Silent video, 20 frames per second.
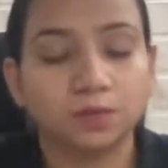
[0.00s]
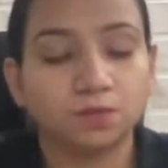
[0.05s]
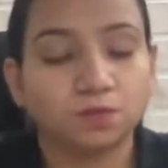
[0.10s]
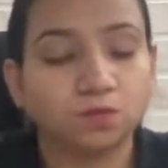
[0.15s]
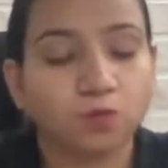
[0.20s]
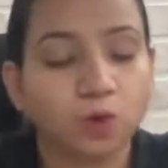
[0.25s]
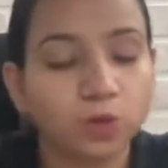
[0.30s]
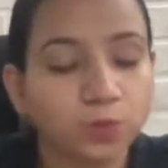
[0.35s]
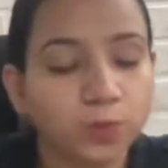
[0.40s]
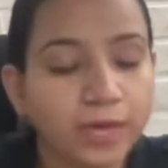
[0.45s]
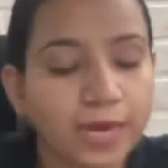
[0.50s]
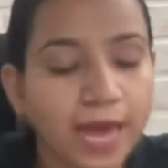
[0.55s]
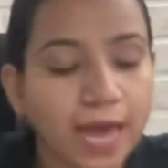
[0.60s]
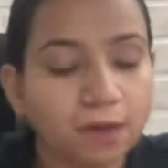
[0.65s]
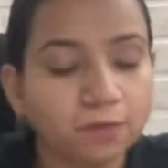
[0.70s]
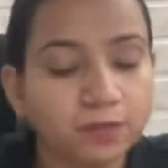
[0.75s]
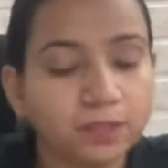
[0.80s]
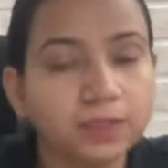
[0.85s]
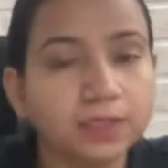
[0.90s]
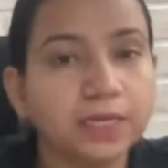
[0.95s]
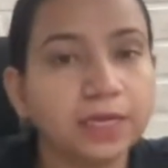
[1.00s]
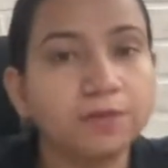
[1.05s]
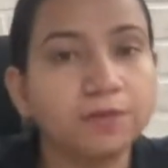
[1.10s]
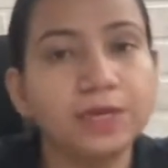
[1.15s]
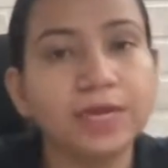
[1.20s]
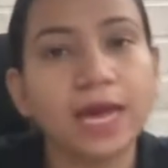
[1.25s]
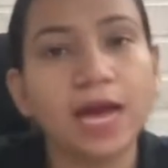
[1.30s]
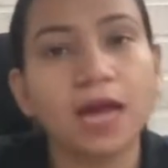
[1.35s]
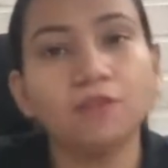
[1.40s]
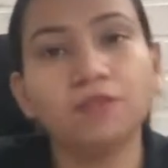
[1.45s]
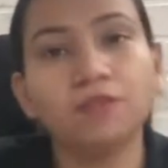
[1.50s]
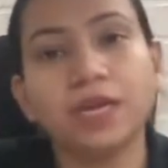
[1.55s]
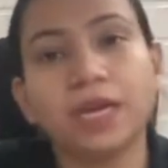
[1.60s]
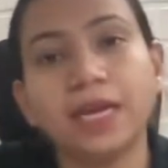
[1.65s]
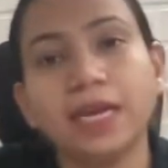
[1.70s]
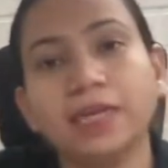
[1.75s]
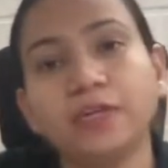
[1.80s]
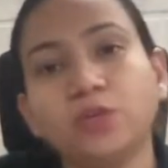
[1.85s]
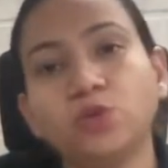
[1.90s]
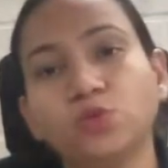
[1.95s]
what we have is, say we have
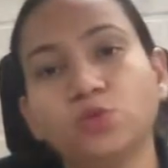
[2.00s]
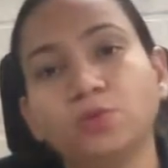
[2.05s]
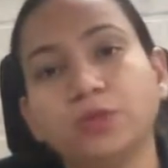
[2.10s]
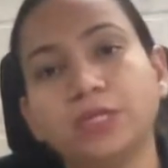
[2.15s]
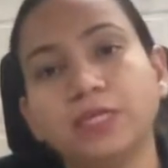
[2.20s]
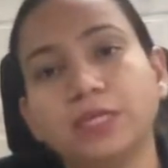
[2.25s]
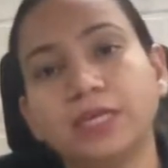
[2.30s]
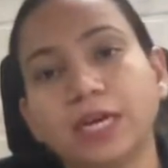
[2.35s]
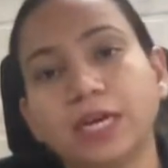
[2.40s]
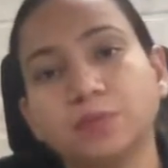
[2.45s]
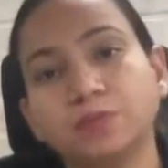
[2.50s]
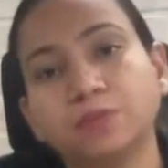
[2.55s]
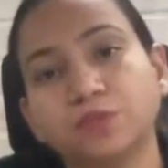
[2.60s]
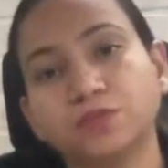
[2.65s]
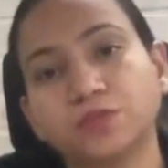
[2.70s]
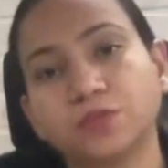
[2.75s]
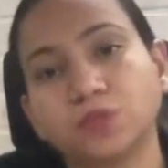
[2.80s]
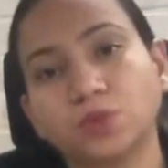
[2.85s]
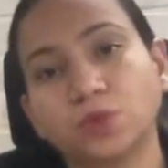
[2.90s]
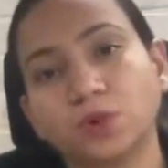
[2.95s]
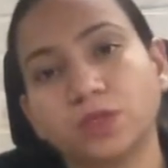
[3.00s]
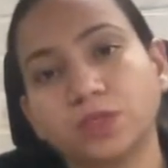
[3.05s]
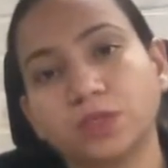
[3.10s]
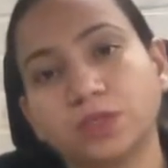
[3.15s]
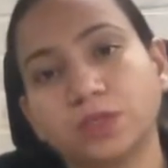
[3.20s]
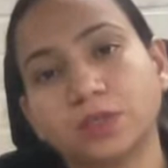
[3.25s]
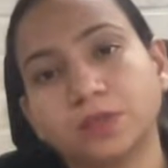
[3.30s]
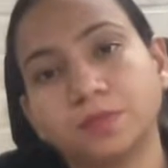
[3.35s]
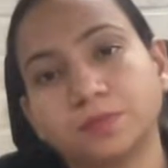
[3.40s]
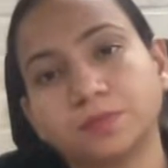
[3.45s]
A to B type of salt.